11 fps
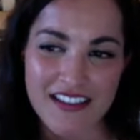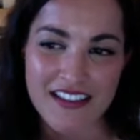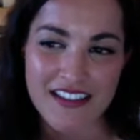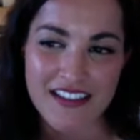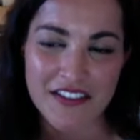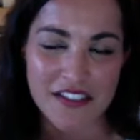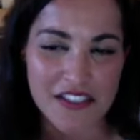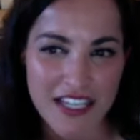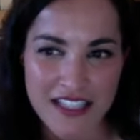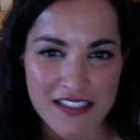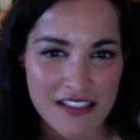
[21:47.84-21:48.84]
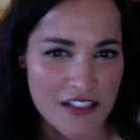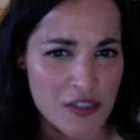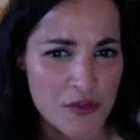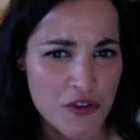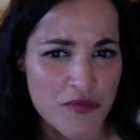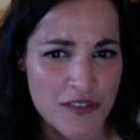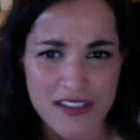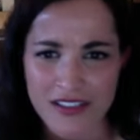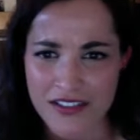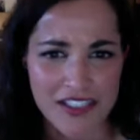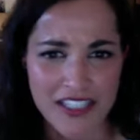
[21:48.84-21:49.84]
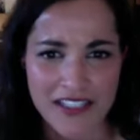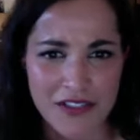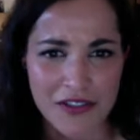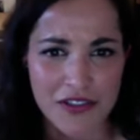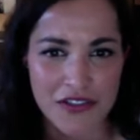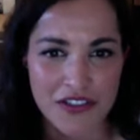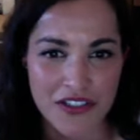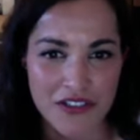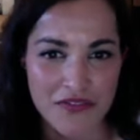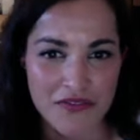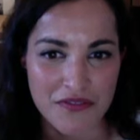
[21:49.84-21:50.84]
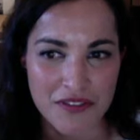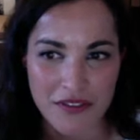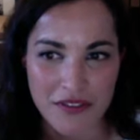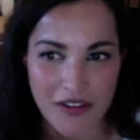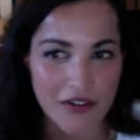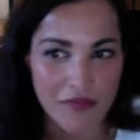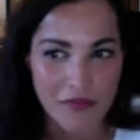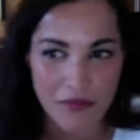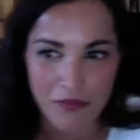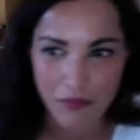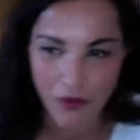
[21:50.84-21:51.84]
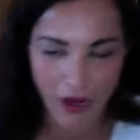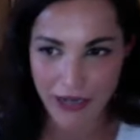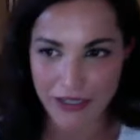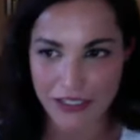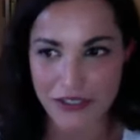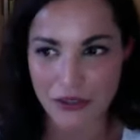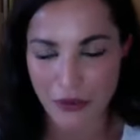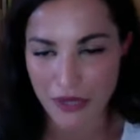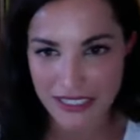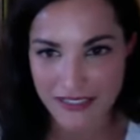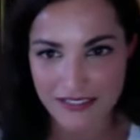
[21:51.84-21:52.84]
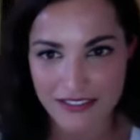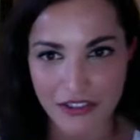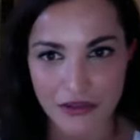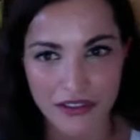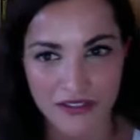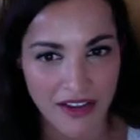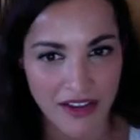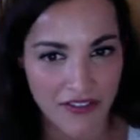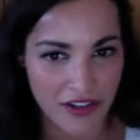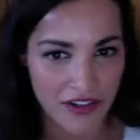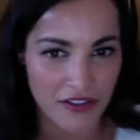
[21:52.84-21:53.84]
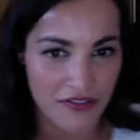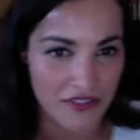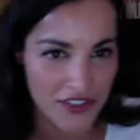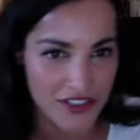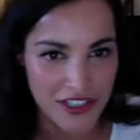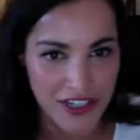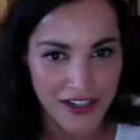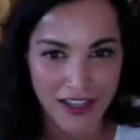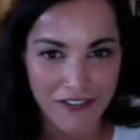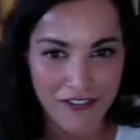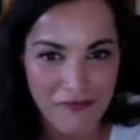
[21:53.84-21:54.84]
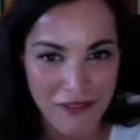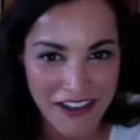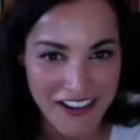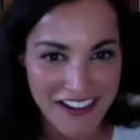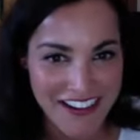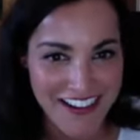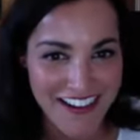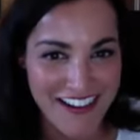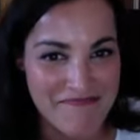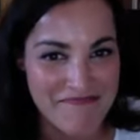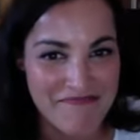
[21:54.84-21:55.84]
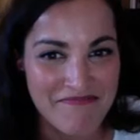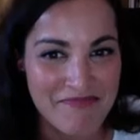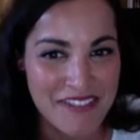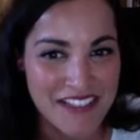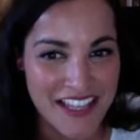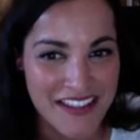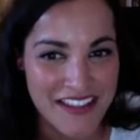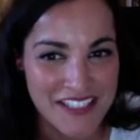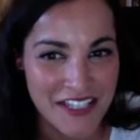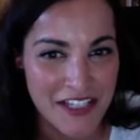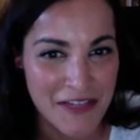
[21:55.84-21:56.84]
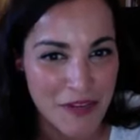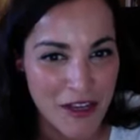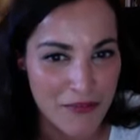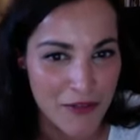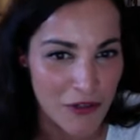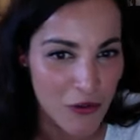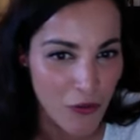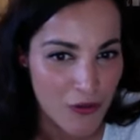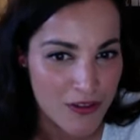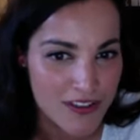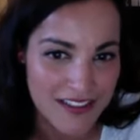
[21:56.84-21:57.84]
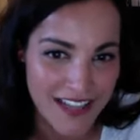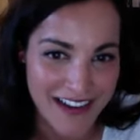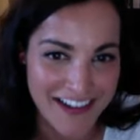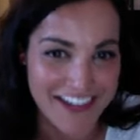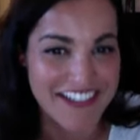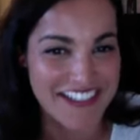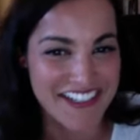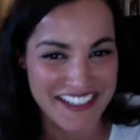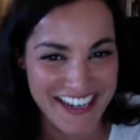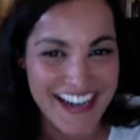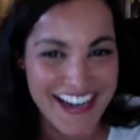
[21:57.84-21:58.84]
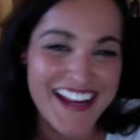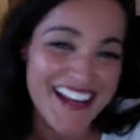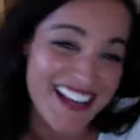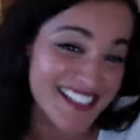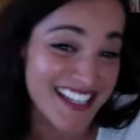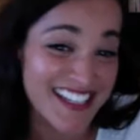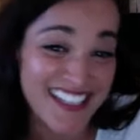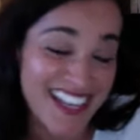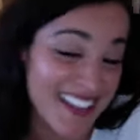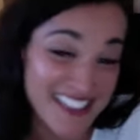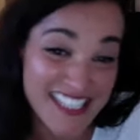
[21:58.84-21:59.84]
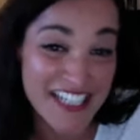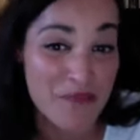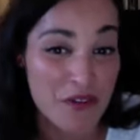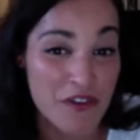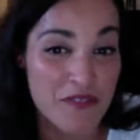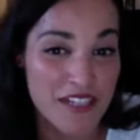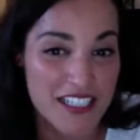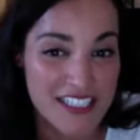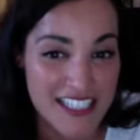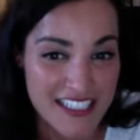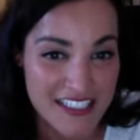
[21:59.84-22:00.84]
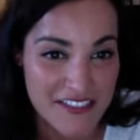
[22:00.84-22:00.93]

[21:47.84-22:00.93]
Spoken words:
there's movements, there's things that you do that you know, prior to going you'll have never heard of in your entire life, but then they suddenly become your goal, and then it's like, yeah, seeing improvement is addictive.